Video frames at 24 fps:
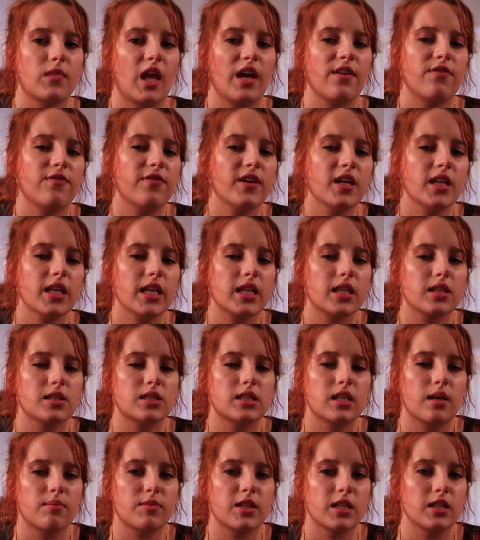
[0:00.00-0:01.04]
I feel like there's
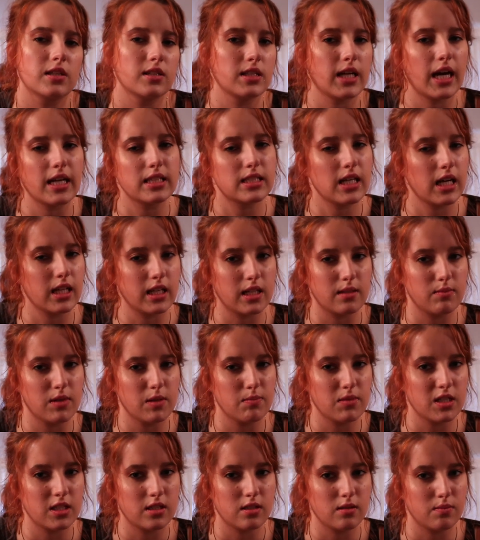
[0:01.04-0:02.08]
something you're not telling me,
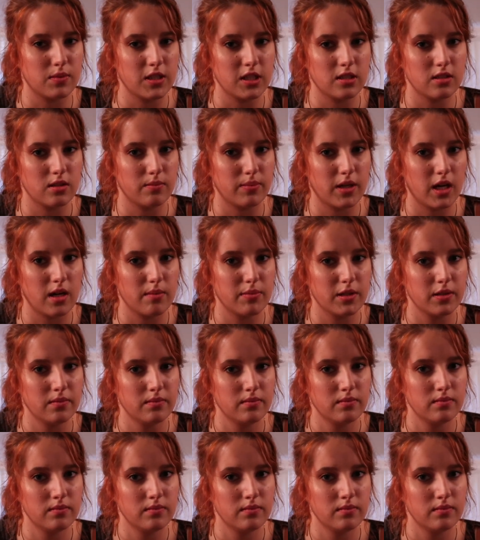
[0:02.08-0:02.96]
Mr. Beelzebub.